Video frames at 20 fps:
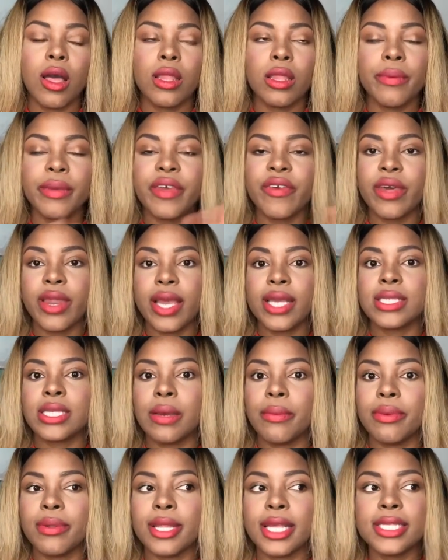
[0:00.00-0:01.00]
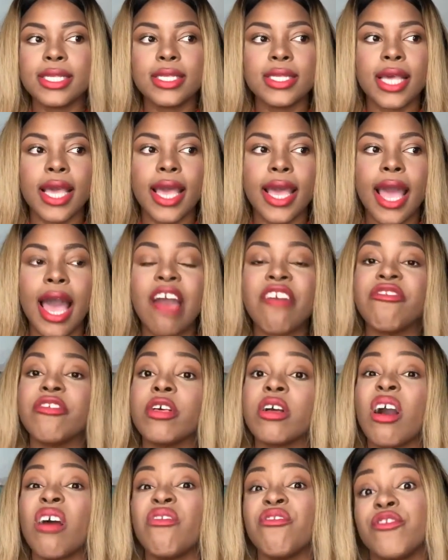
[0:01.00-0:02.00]
let me give you an example. Let's say I
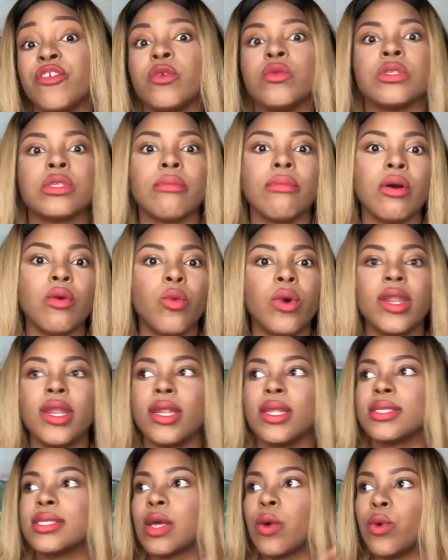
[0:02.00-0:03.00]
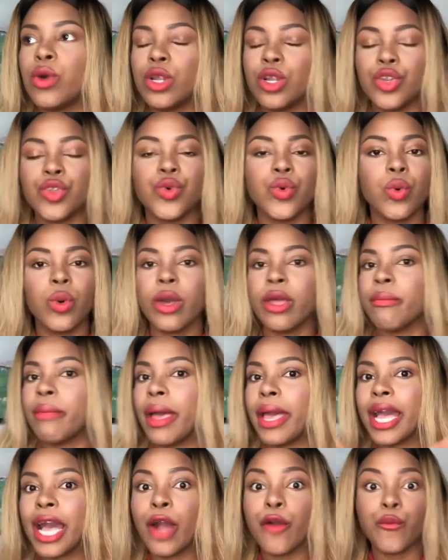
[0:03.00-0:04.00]
feel confused about what it is I want to do in
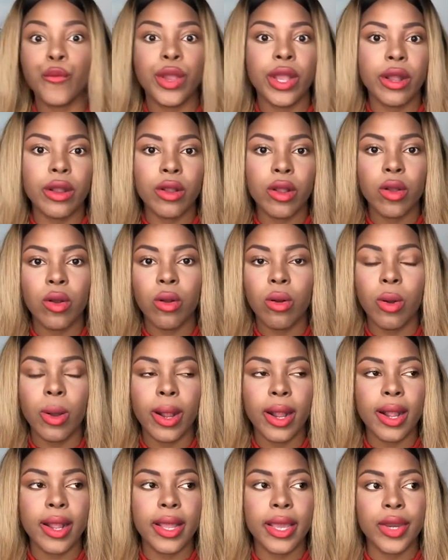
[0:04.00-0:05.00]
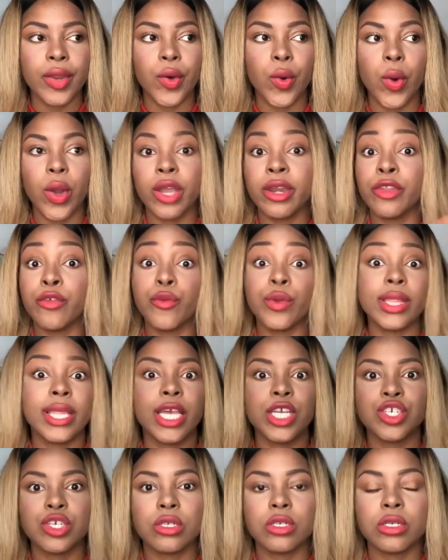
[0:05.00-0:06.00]
my career, or or in the
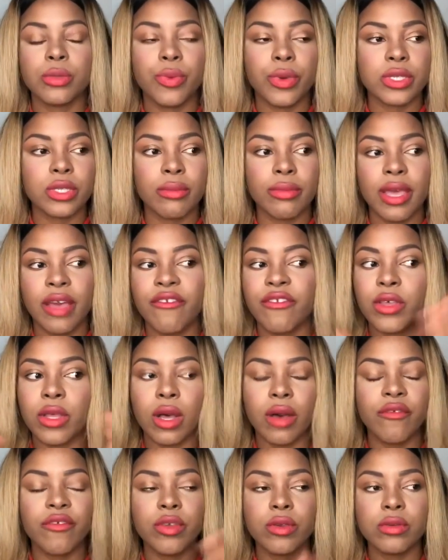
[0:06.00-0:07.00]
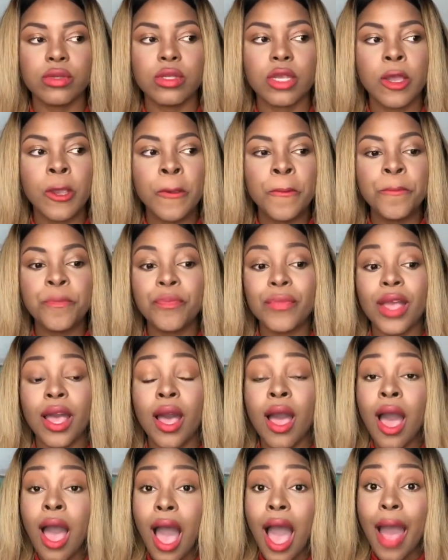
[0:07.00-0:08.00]
relationship or something. I feel confused.
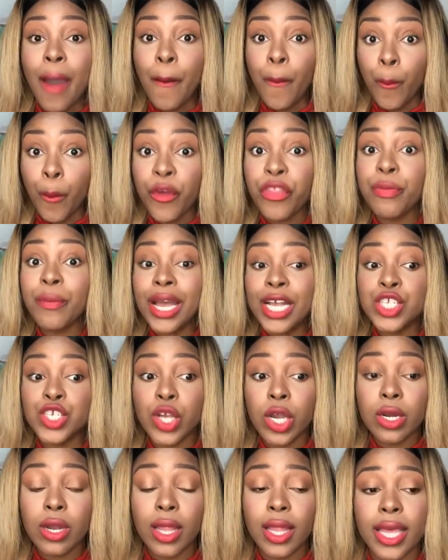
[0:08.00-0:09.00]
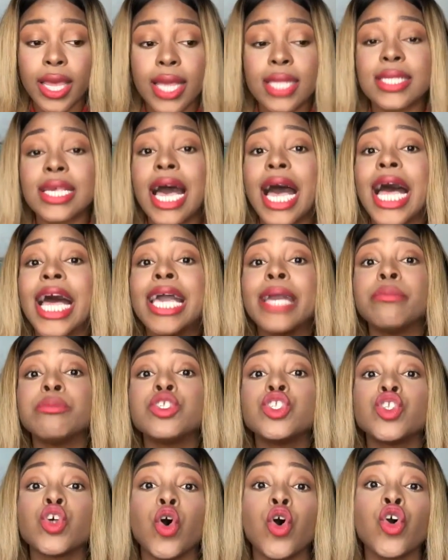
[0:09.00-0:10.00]
With my journaling, it's I'm
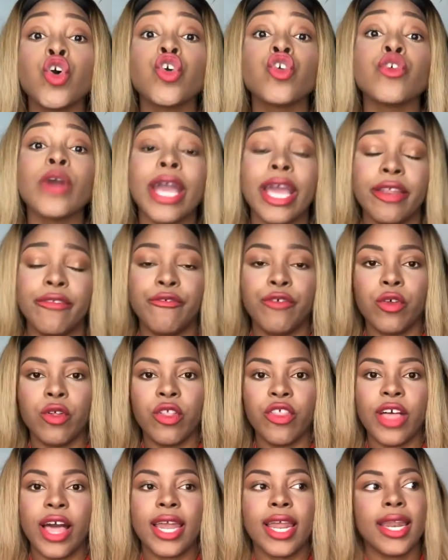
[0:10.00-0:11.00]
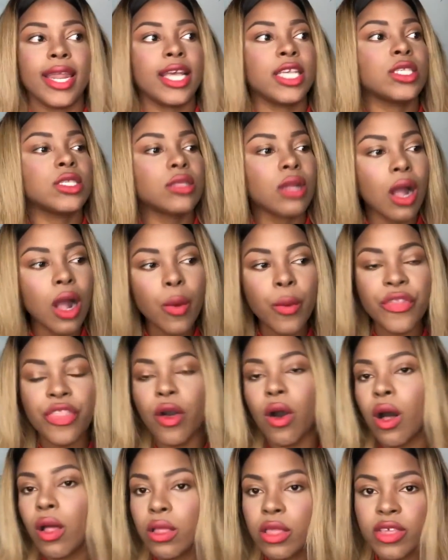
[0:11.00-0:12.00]
so grateful that, and I start with
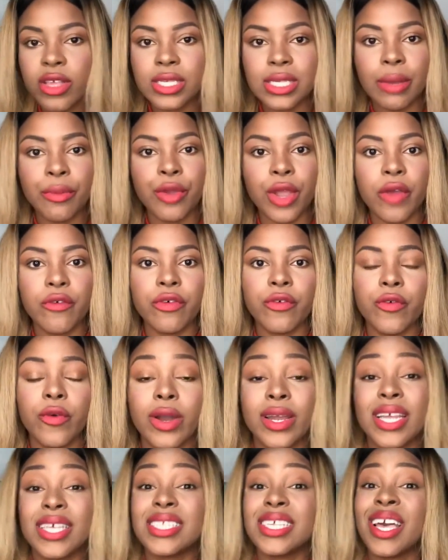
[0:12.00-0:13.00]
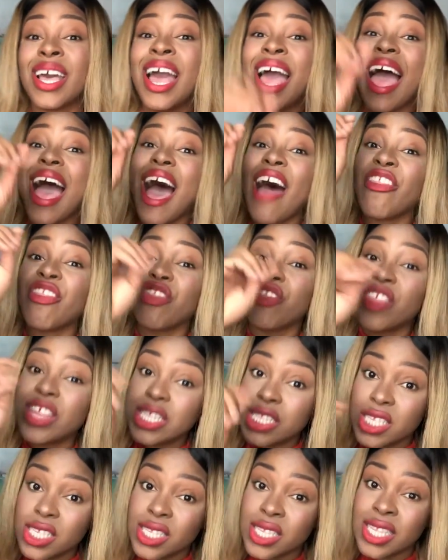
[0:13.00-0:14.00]
all the things I'm grateful for, and I say, and
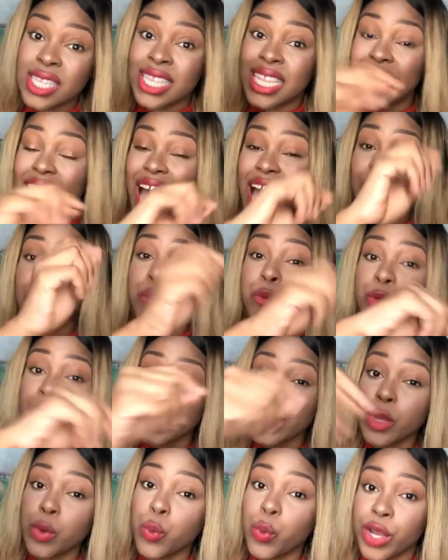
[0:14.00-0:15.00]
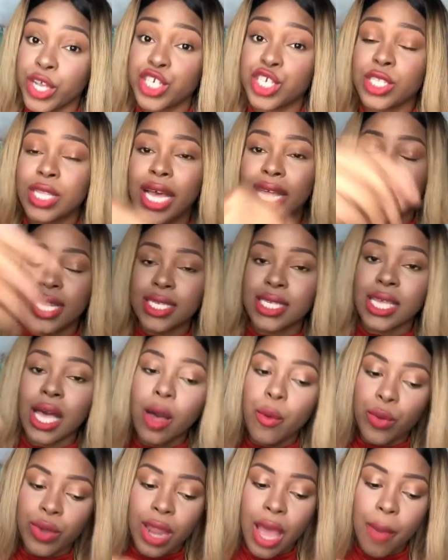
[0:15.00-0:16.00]
this is I really wish that this
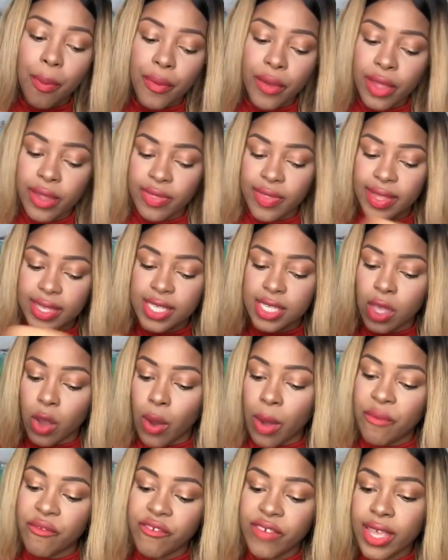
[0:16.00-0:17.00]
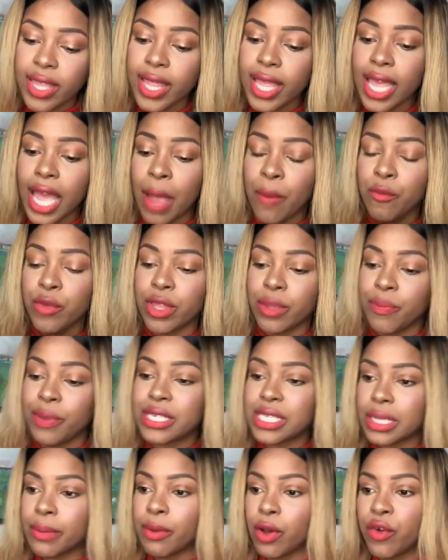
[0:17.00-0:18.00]
would happen. This is how I'm feeling. I'm really
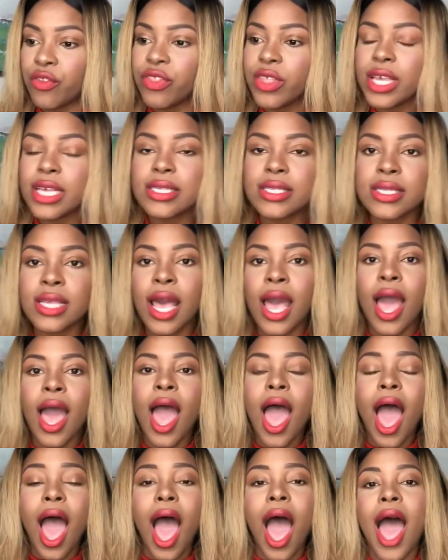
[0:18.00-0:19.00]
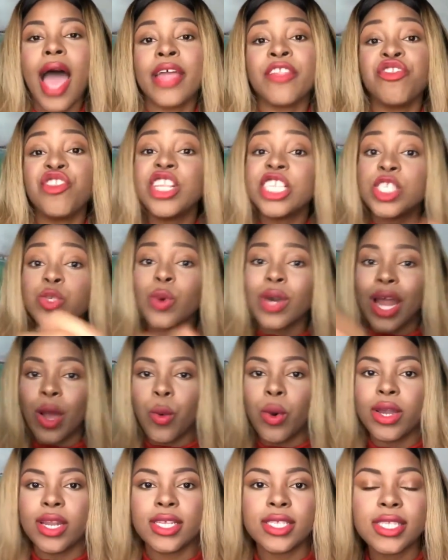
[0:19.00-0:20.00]
pissed about this, and this is what I
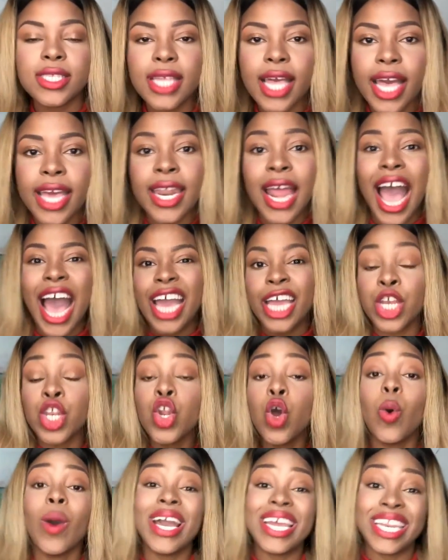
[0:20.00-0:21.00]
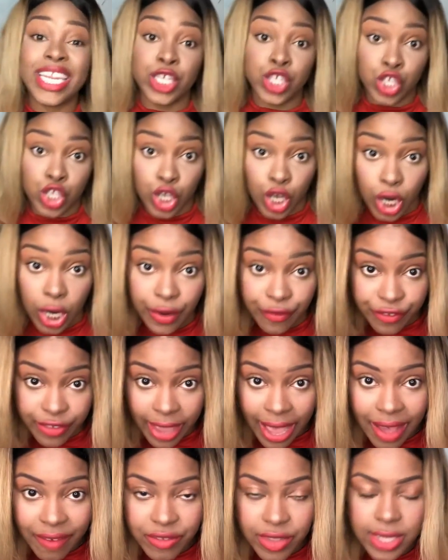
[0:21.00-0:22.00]
want instead. I know I deserve to
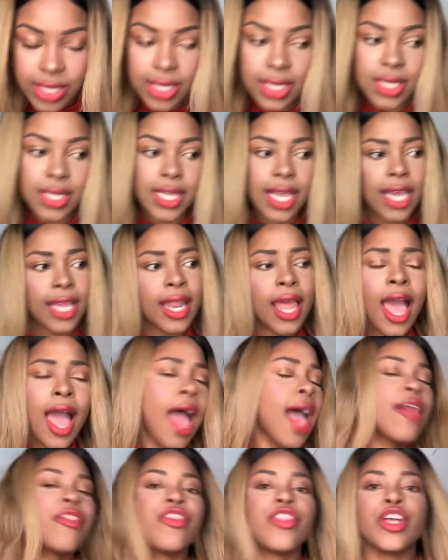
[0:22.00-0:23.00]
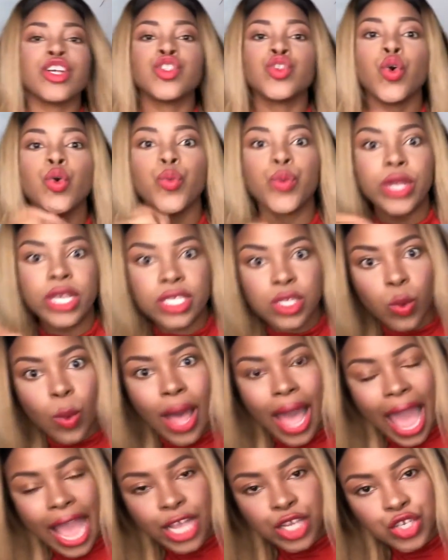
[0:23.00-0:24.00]
have this instead. There's no reason
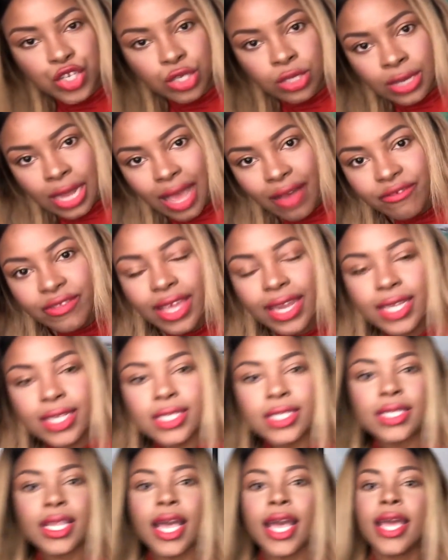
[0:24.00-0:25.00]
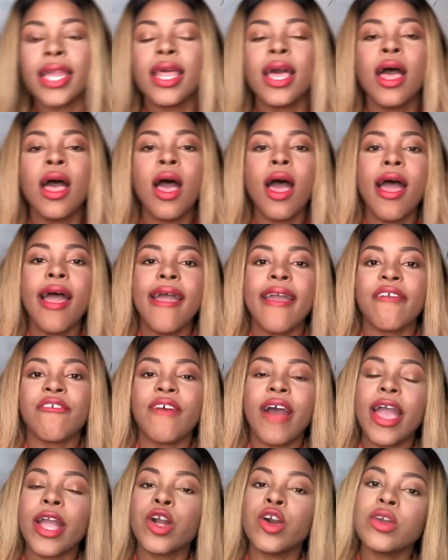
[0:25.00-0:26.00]
why I shouldn't have that instead. If
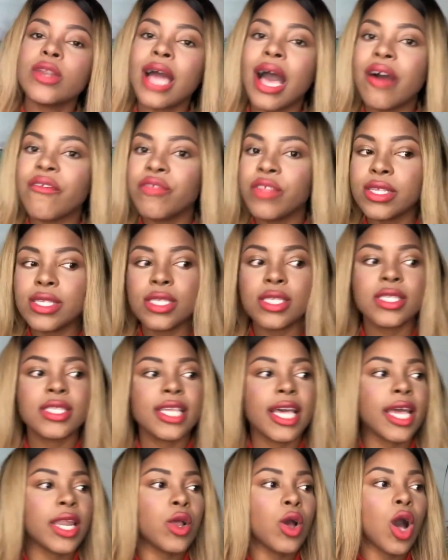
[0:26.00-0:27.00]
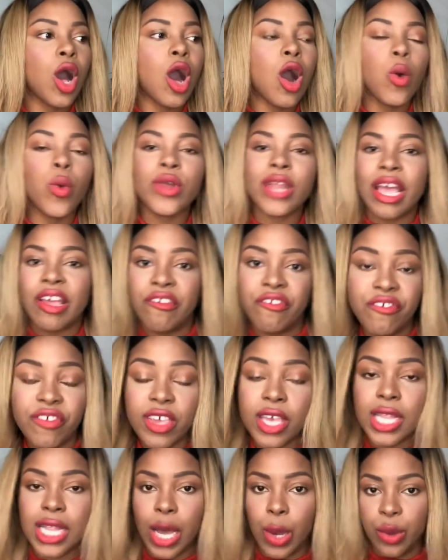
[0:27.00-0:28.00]
I could have this instead, how would I
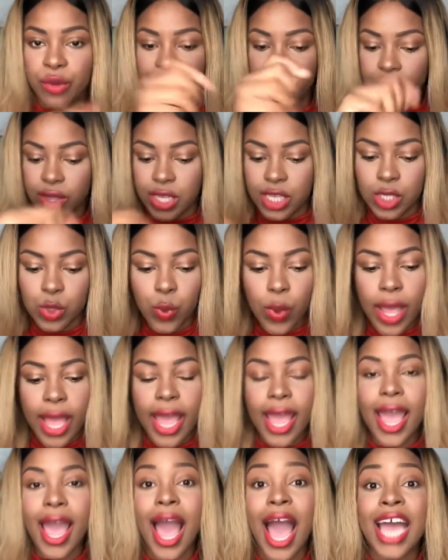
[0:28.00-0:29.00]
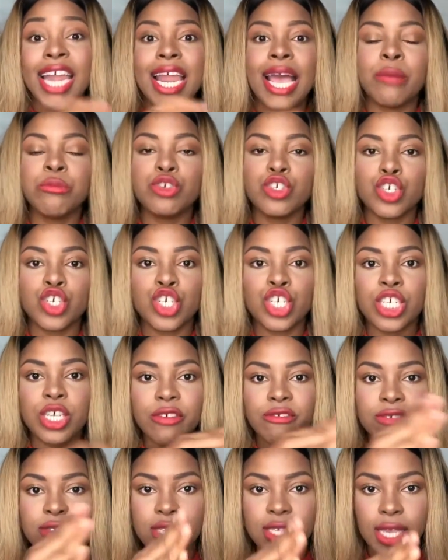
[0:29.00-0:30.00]
feel? I would feel this way. And I'm just
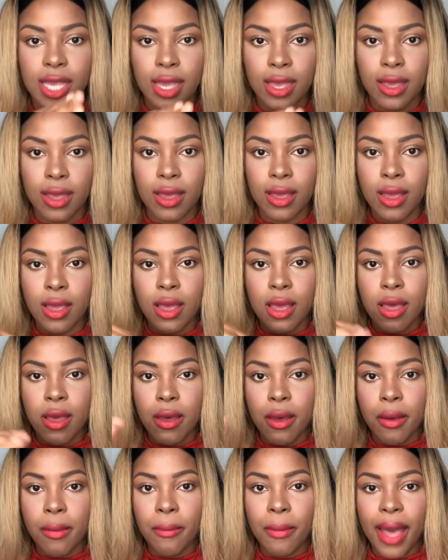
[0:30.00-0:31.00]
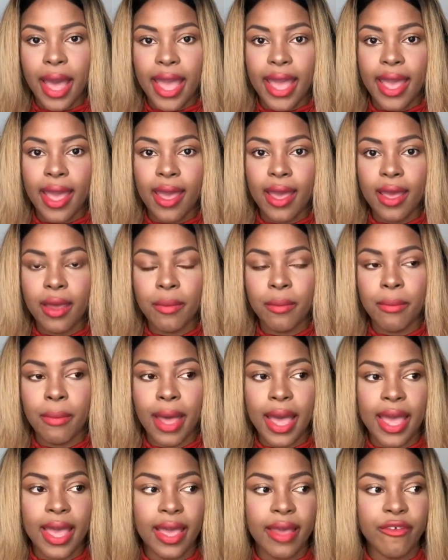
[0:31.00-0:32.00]
shifting
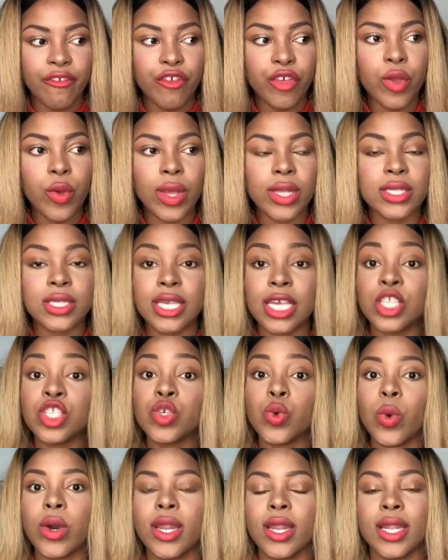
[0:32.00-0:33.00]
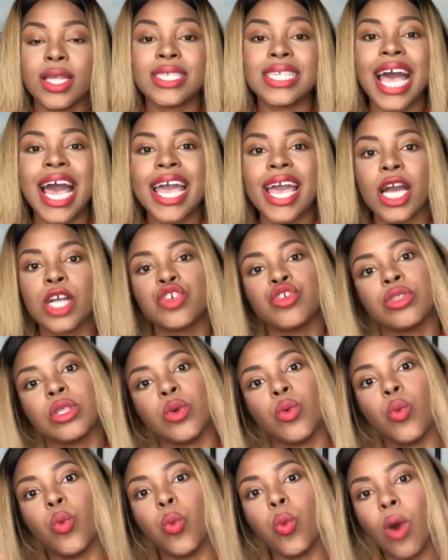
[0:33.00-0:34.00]
my frequency into what it is I
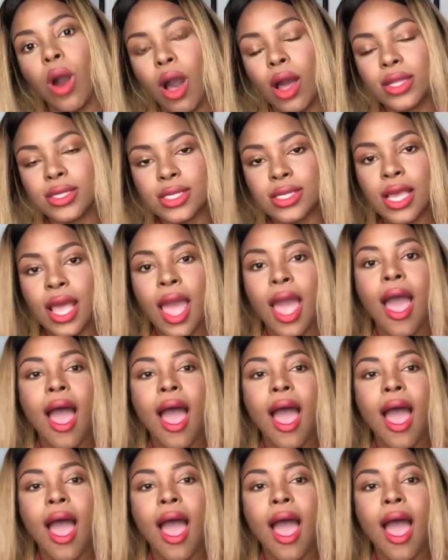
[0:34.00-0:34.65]
actually want.